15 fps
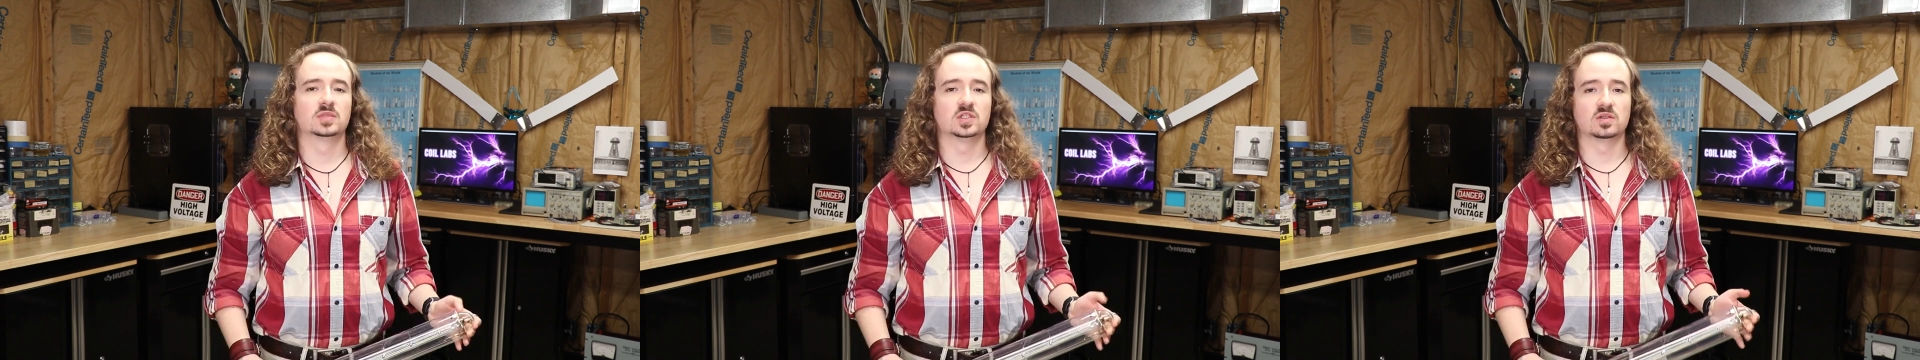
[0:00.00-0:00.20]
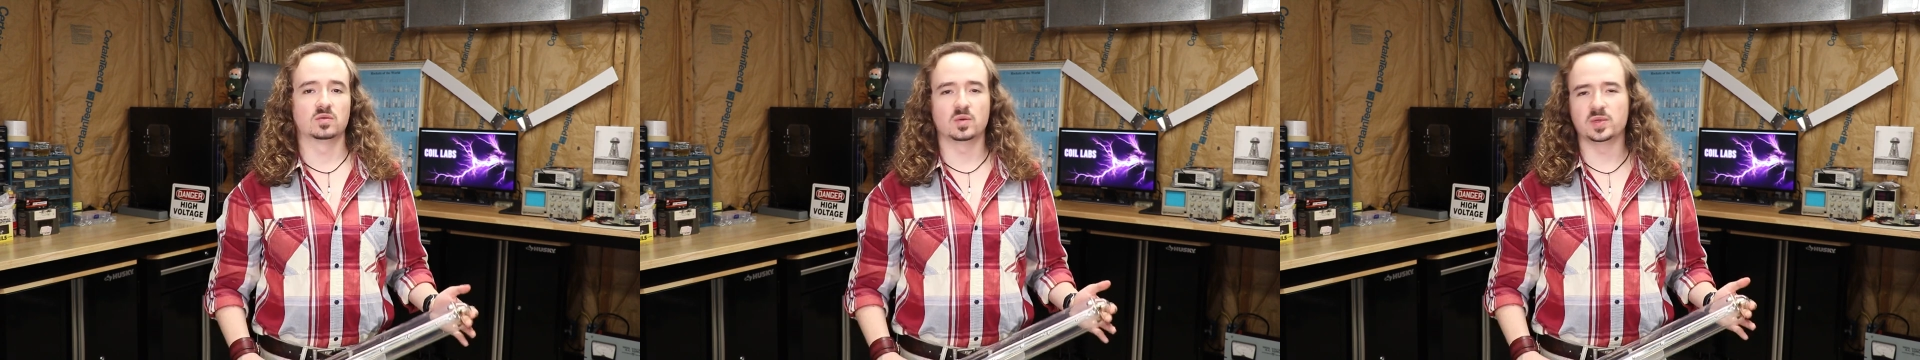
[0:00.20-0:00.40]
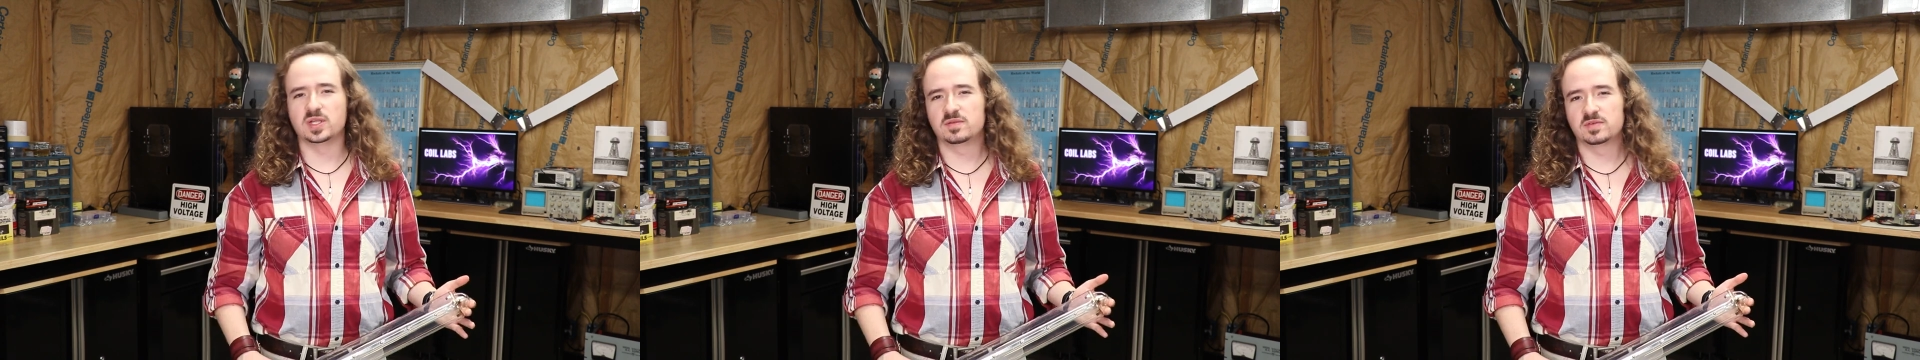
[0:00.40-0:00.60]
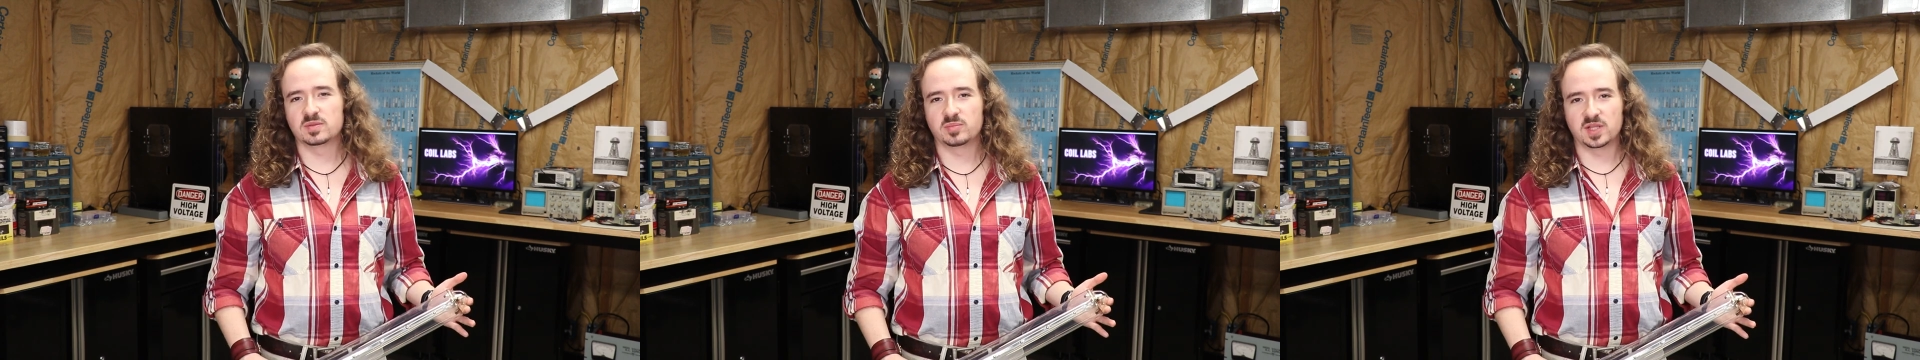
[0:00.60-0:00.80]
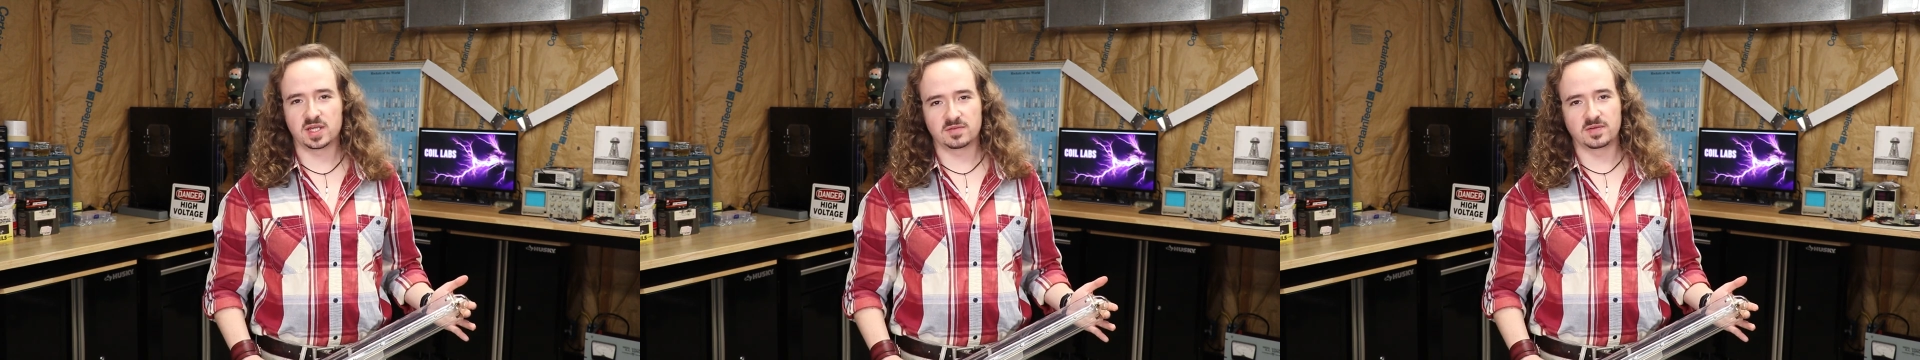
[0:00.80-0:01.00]
So what we need for the
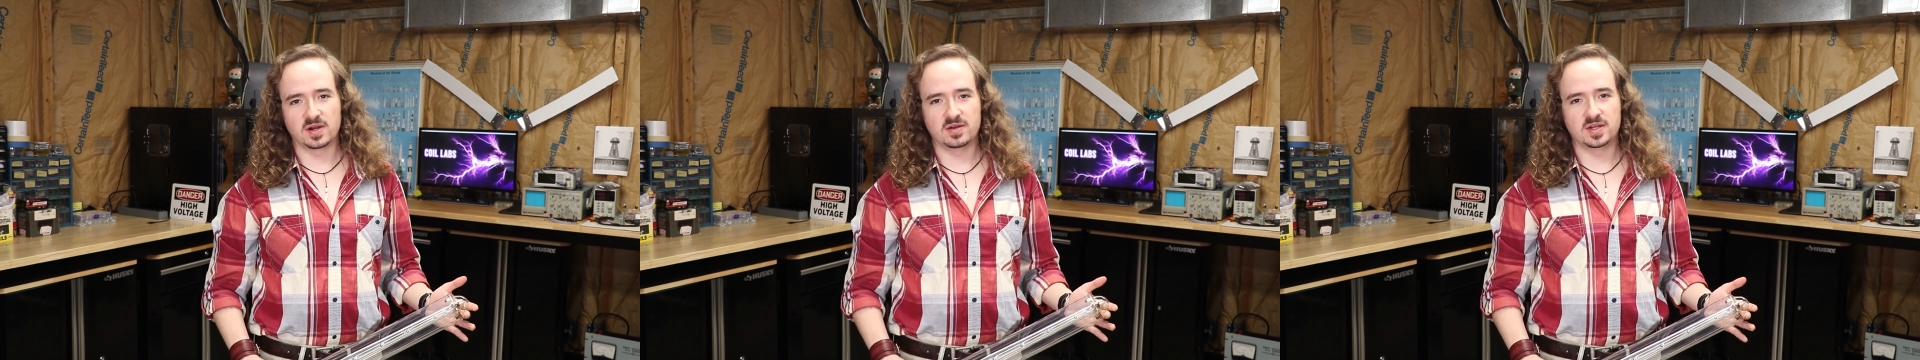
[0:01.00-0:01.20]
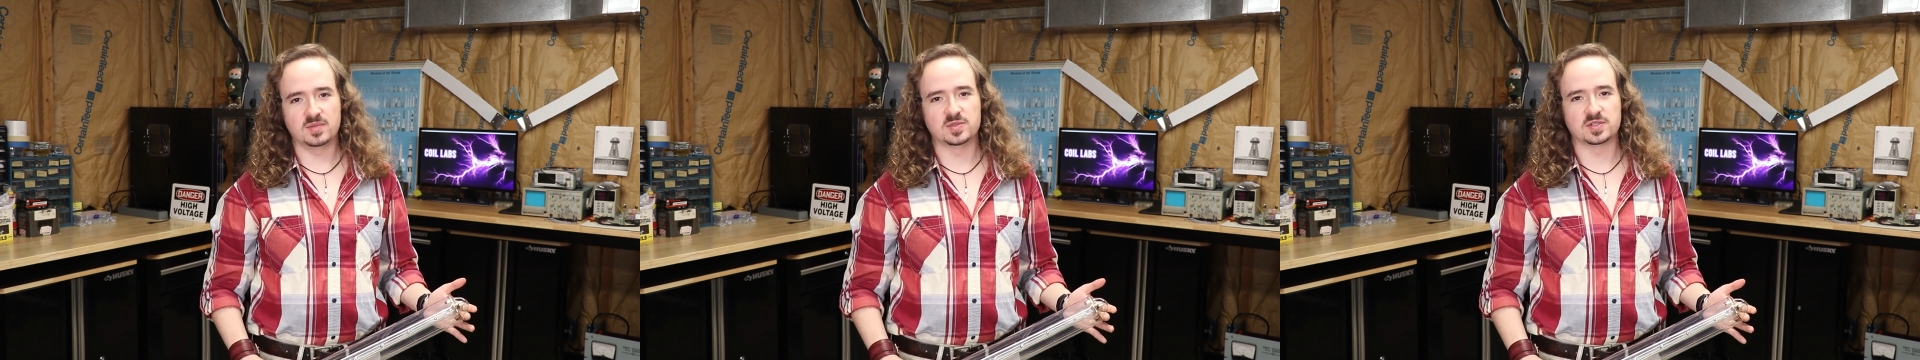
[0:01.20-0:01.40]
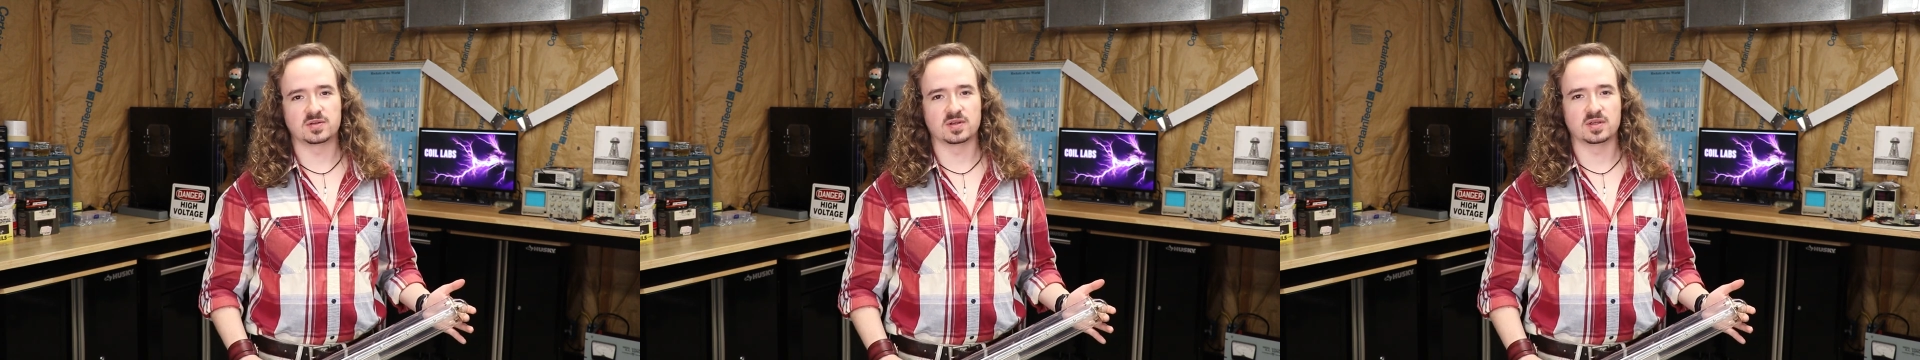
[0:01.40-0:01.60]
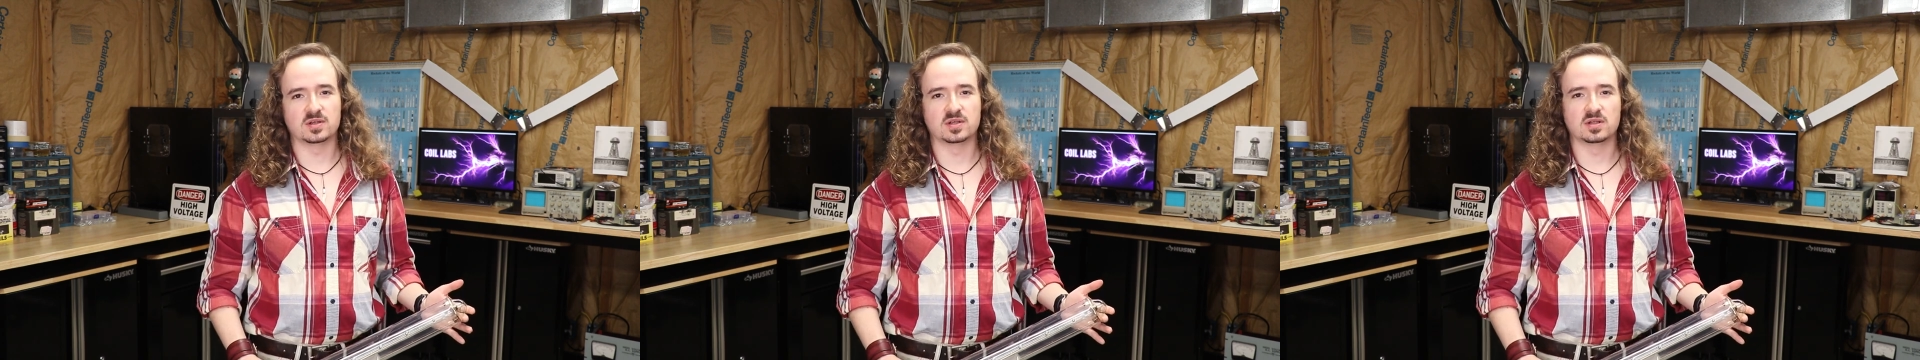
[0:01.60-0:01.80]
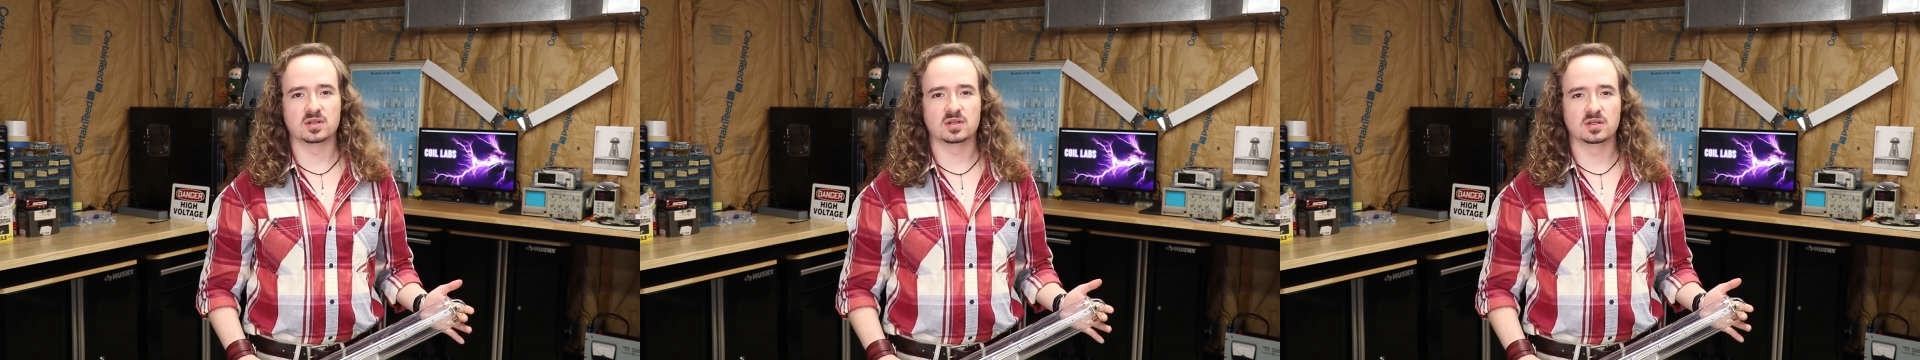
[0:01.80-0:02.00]
black fire
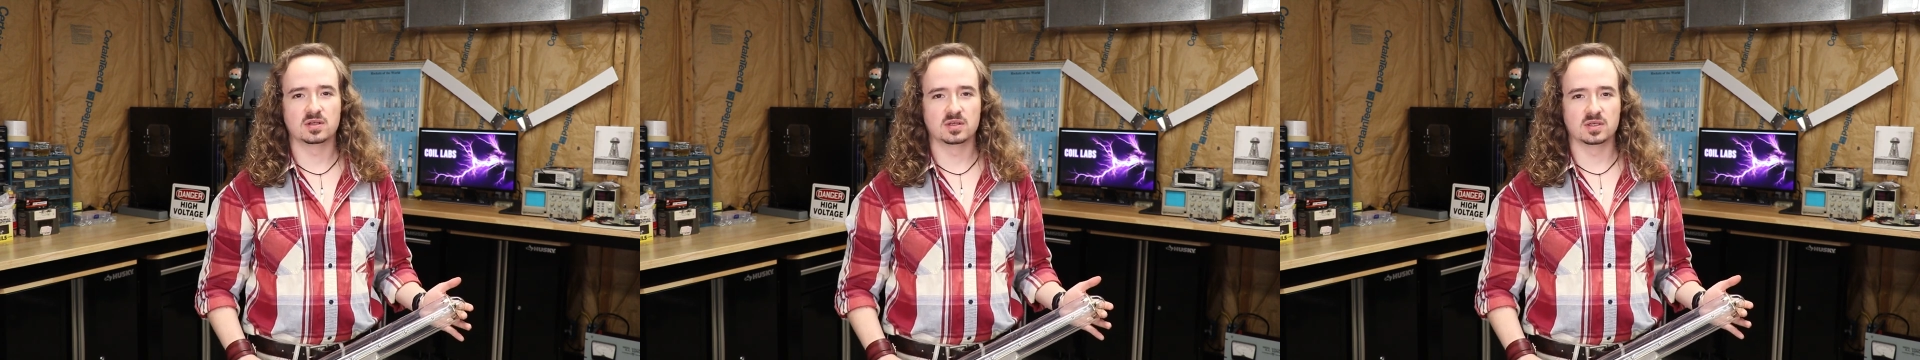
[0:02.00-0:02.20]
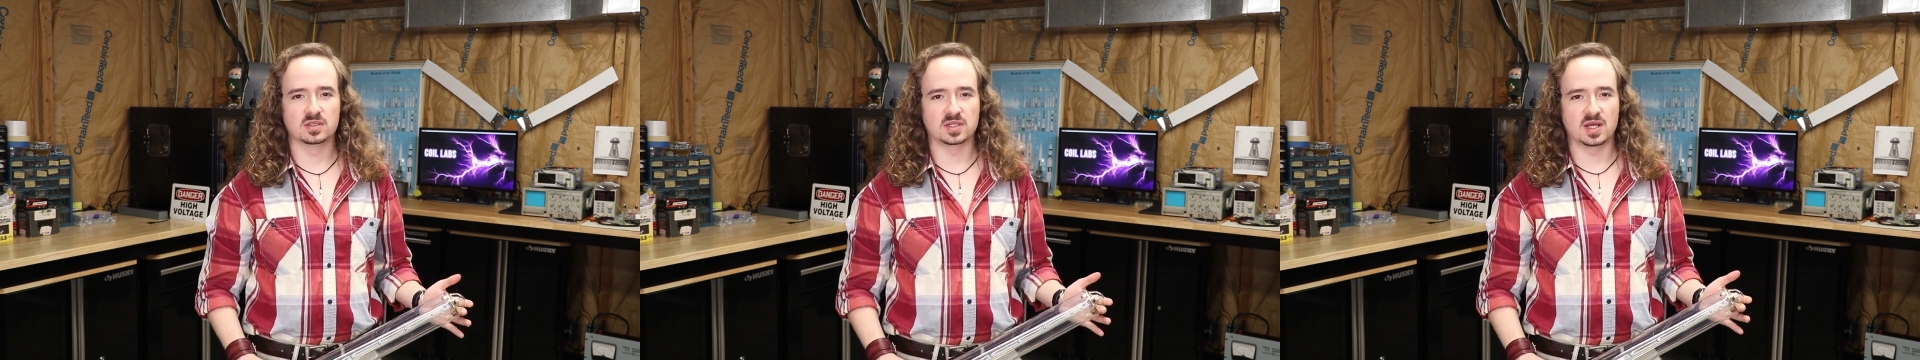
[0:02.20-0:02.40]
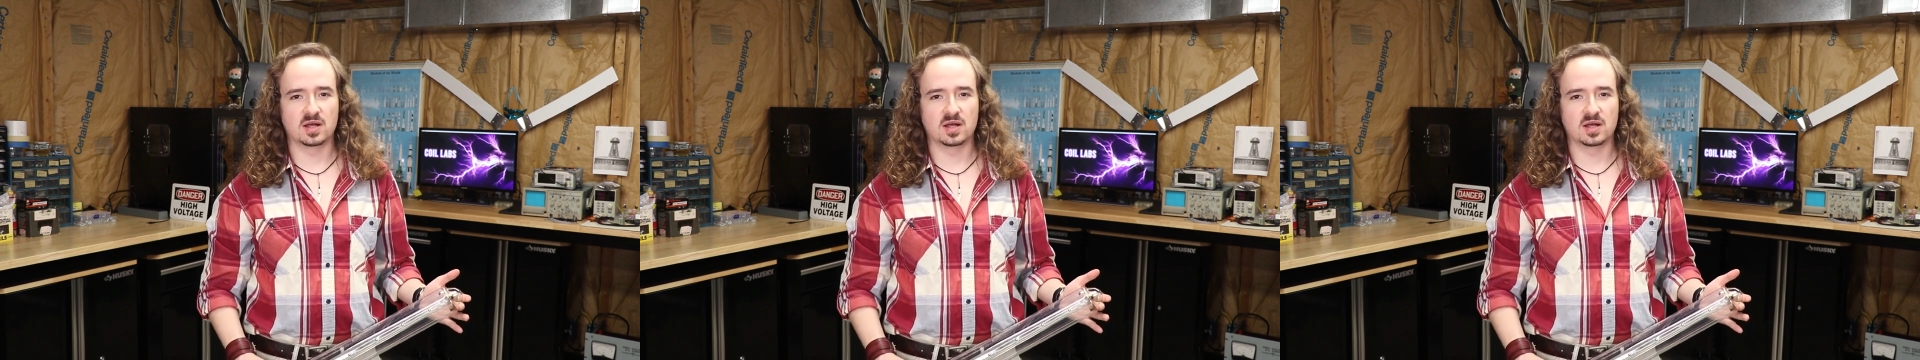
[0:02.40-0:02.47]
demonstration is